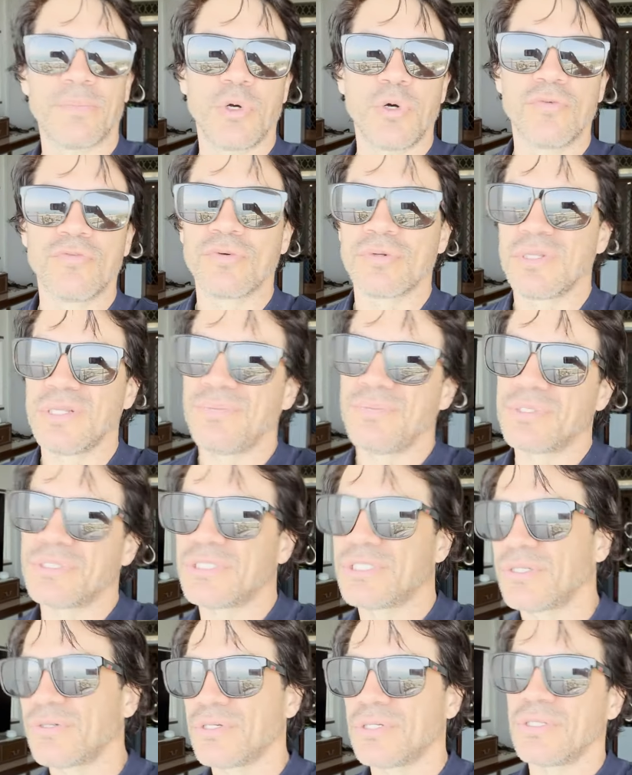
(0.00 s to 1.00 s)
overly
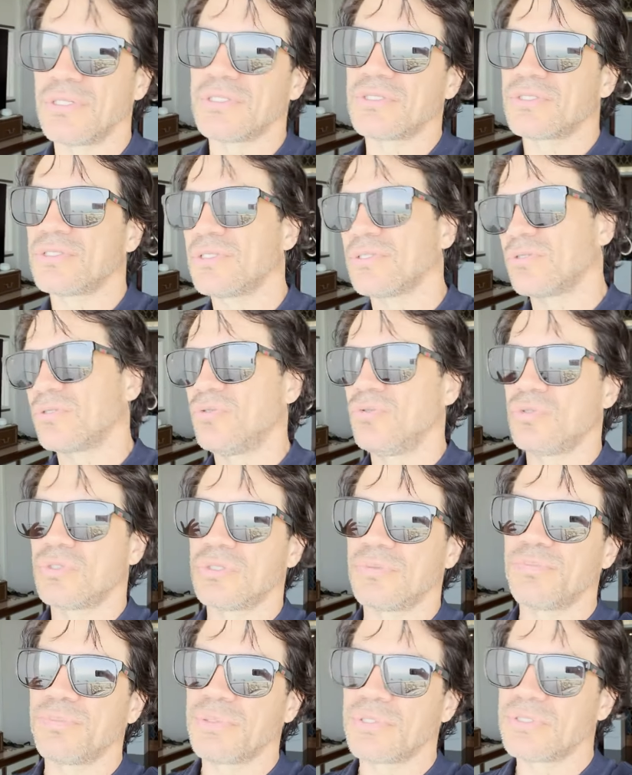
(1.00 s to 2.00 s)
materialistic, too
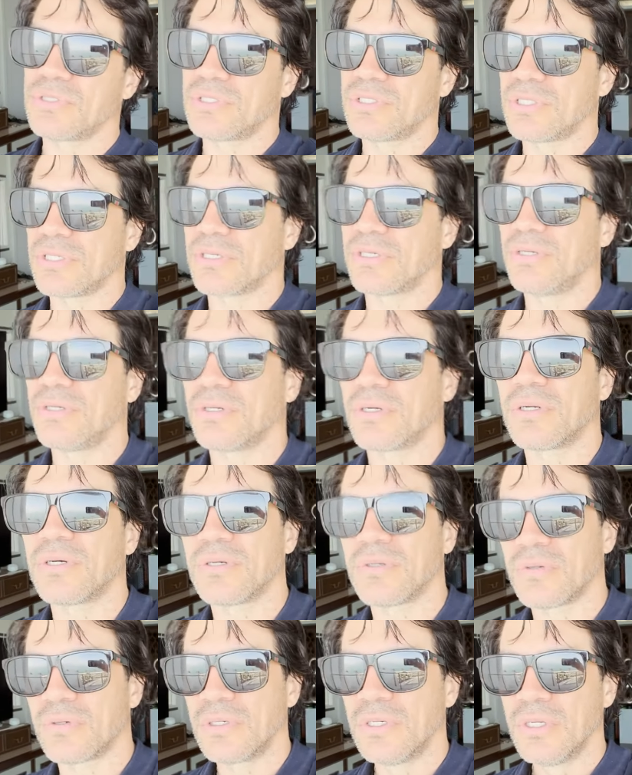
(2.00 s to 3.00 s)
simplistic, you
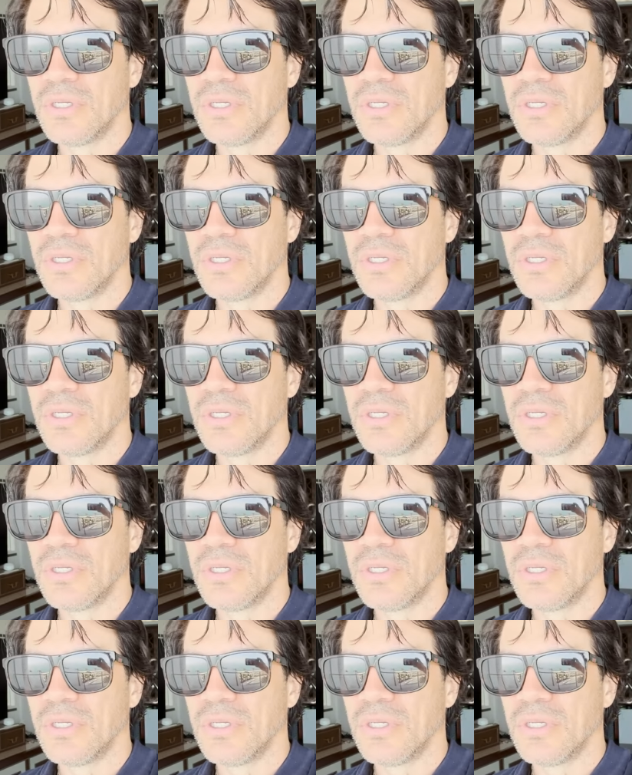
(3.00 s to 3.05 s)
know,